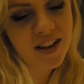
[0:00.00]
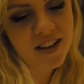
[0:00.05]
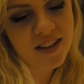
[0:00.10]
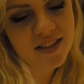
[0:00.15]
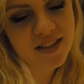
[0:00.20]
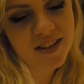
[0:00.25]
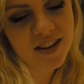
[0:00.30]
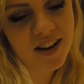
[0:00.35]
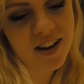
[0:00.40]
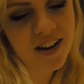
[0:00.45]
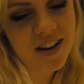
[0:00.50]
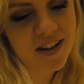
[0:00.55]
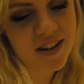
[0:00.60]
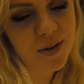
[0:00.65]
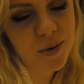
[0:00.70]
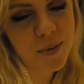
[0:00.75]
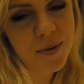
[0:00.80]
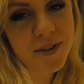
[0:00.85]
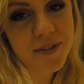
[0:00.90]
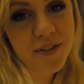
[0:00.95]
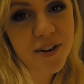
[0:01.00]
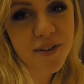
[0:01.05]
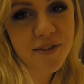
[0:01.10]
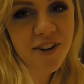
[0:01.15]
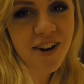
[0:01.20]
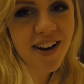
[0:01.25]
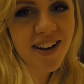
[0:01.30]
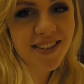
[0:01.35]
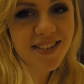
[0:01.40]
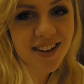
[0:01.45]
So we're both very,
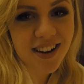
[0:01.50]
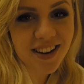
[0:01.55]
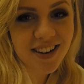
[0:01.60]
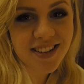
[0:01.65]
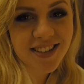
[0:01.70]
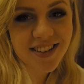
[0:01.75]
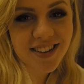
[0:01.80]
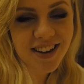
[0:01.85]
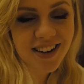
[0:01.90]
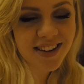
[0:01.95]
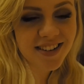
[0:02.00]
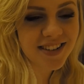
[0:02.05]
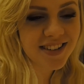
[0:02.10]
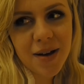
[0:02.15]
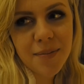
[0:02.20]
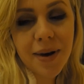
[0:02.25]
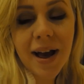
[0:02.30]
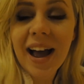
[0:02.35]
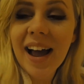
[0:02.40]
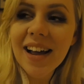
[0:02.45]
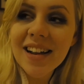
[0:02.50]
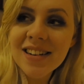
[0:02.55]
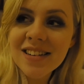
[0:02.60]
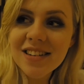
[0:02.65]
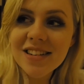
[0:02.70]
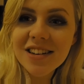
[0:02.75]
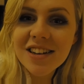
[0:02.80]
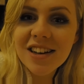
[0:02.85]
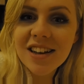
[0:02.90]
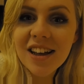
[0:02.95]
very excited.
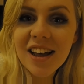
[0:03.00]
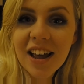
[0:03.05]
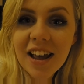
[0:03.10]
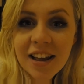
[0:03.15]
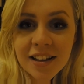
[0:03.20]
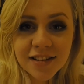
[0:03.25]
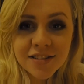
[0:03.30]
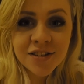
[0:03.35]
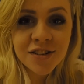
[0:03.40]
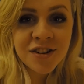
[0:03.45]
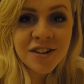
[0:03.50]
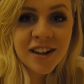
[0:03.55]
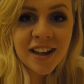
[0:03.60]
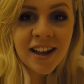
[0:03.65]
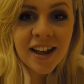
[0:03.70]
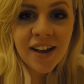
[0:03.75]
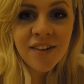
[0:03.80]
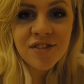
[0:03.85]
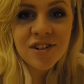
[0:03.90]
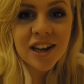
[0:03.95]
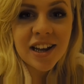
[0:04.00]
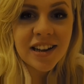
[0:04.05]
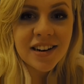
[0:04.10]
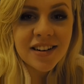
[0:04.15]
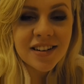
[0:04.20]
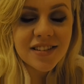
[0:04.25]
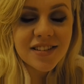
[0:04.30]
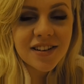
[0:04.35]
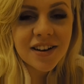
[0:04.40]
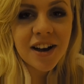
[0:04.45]
And it's Sunday
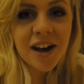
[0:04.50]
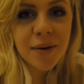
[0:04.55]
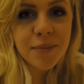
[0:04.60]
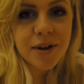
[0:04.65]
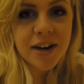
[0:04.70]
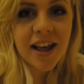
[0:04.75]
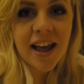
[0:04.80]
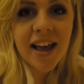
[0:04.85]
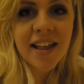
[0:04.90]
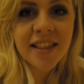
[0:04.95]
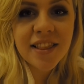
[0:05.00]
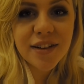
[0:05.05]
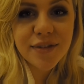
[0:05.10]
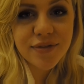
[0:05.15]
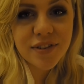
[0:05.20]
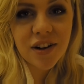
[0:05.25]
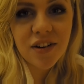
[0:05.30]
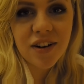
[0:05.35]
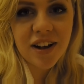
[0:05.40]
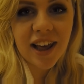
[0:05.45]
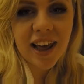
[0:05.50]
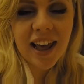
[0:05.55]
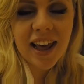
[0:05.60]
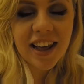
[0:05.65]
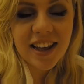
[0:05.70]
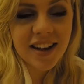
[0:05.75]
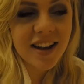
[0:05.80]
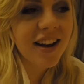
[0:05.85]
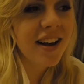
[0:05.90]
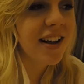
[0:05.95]
evening, so I'm going to end the vlog
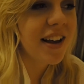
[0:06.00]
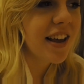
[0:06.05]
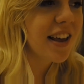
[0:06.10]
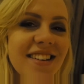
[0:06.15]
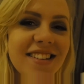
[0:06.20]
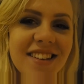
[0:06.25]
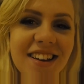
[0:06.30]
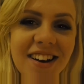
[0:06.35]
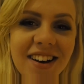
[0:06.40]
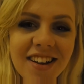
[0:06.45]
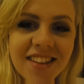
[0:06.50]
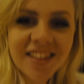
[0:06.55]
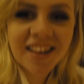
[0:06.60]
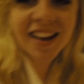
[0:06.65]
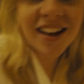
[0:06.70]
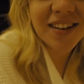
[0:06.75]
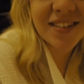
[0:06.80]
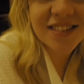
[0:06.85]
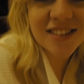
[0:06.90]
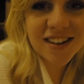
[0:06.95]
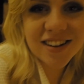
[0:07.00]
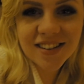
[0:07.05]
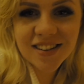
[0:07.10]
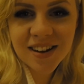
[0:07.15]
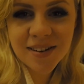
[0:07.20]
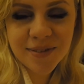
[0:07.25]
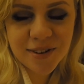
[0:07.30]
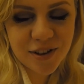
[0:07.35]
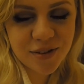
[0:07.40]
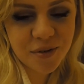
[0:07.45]
here. So thank you so,
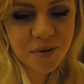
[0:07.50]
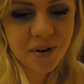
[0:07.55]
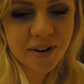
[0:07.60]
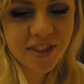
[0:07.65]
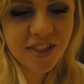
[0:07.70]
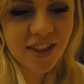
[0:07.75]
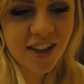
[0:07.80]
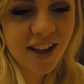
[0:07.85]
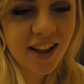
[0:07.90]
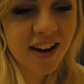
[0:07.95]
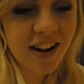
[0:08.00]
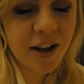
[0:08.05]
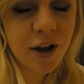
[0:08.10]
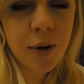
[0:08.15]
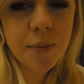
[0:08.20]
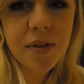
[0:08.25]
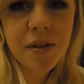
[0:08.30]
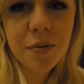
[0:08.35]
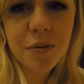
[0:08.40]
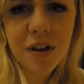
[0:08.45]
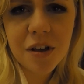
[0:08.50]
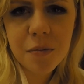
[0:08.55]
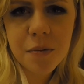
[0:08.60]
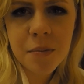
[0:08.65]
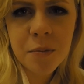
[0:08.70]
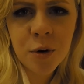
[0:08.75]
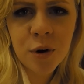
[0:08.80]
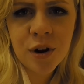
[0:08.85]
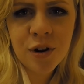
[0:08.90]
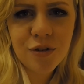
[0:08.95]
so much for watching. I hope this week's
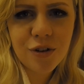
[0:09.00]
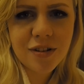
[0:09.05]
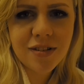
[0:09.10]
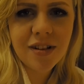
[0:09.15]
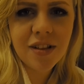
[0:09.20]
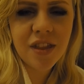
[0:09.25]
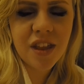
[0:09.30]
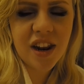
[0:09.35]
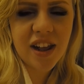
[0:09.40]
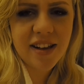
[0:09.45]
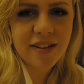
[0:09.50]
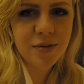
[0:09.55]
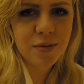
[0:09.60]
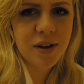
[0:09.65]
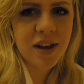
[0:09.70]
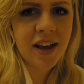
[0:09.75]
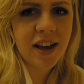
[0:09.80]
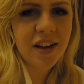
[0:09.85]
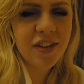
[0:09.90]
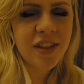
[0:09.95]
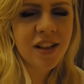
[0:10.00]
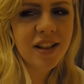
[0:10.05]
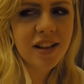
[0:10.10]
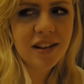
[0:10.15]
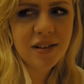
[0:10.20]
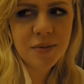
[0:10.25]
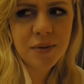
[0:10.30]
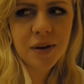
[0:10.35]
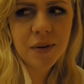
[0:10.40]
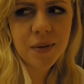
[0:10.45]
been more interesting than last week. I think
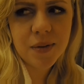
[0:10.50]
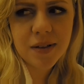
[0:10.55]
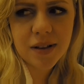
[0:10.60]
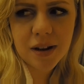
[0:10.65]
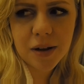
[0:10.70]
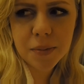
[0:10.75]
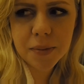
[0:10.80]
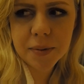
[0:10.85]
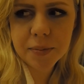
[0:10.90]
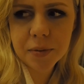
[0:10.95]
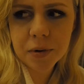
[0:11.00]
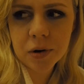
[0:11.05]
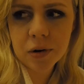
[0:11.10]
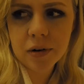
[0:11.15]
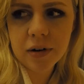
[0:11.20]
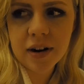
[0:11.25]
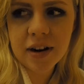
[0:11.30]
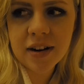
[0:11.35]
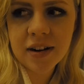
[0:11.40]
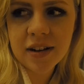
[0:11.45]
last week was a little bit boring.